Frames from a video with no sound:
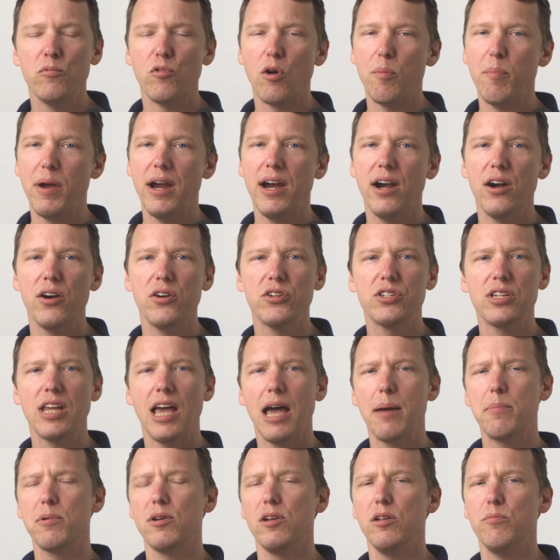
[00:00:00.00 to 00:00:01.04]
repairs,
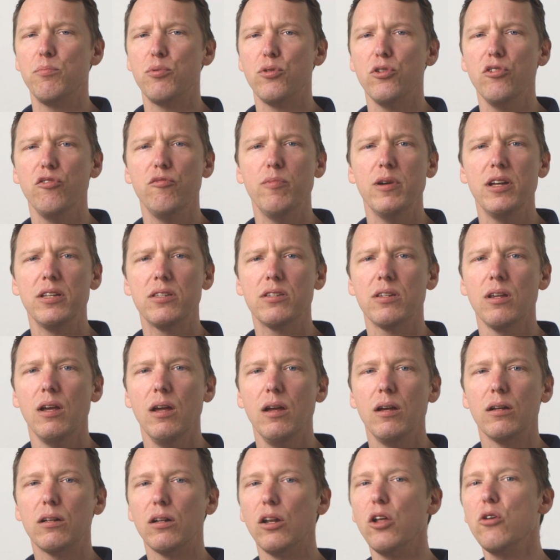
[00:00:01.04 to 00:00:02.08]
capital improvements,
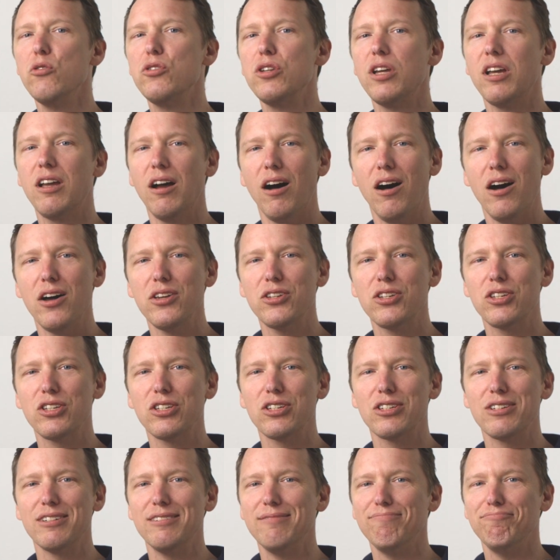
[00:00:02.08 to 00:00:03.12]
closing
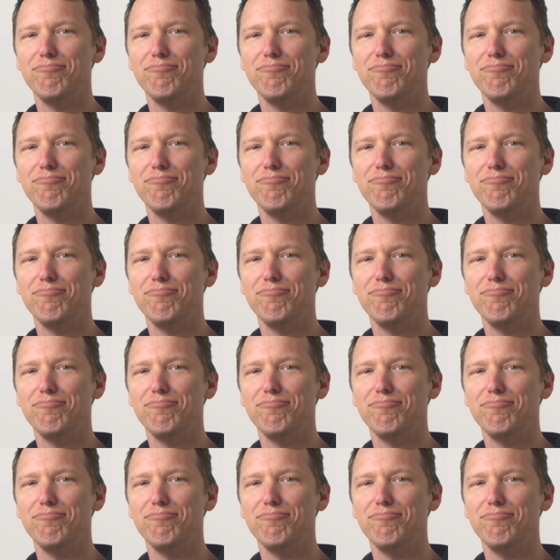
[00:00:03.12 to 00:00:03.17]
costs,